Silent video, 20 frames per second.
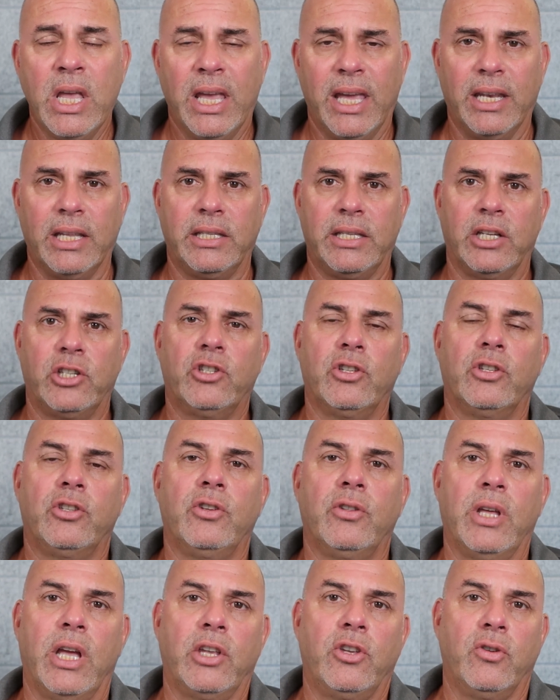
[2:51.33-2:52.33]
In addition
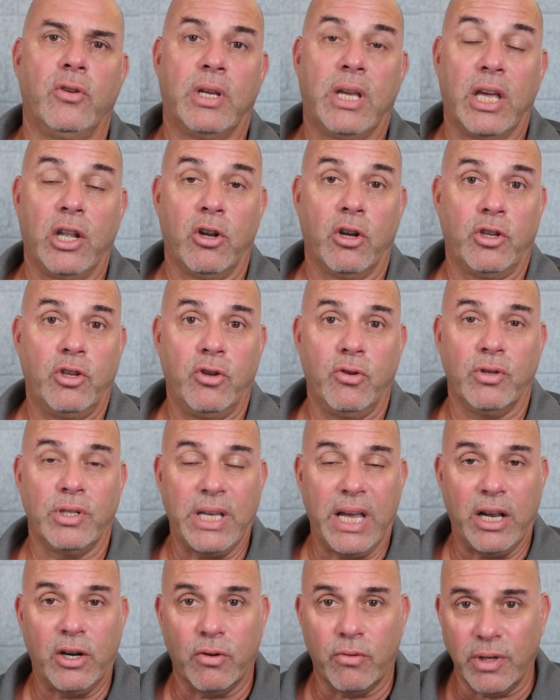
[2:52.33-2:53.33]
to that, you cannot use
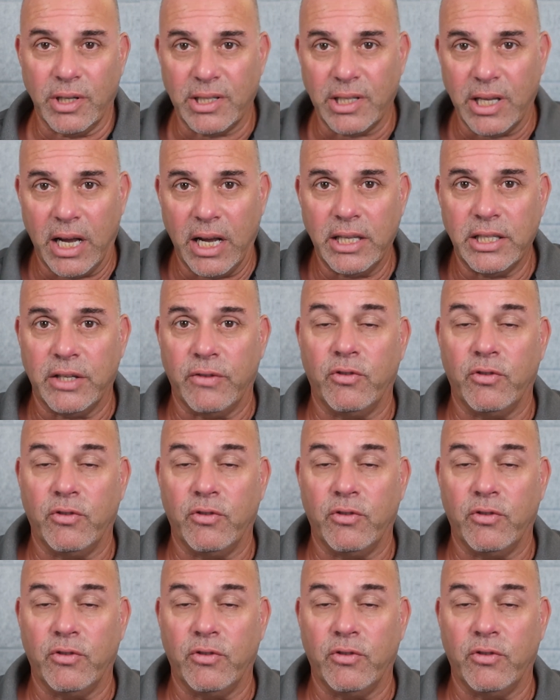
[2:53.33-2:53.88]
and or assigns